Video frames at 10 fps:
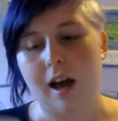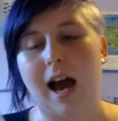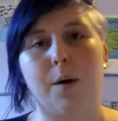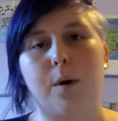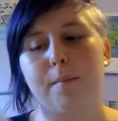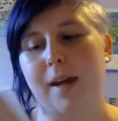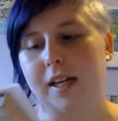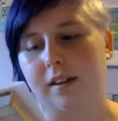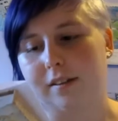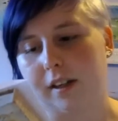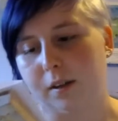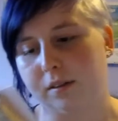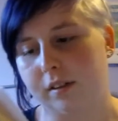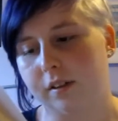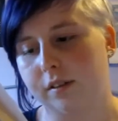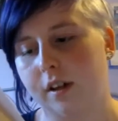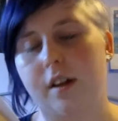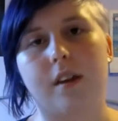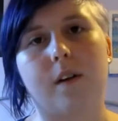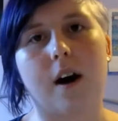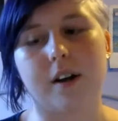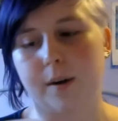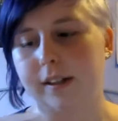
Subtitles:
I won't make excuses. There are no